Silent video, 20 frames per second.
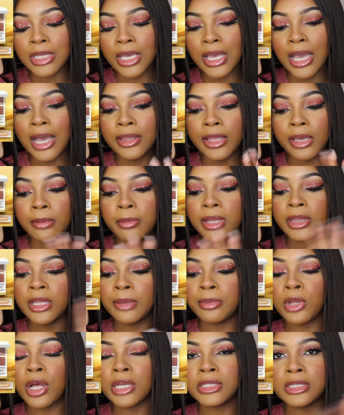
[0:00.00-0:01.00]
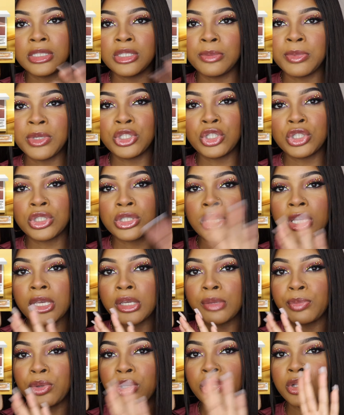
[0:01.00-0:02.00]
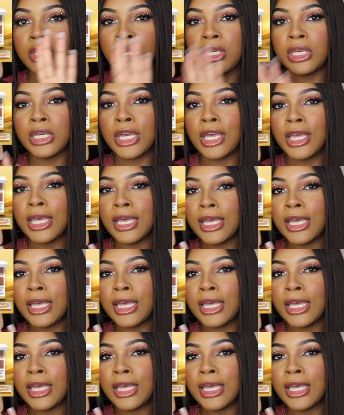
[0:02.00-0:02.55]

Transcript: Like, I like my lip glosses to be just like purely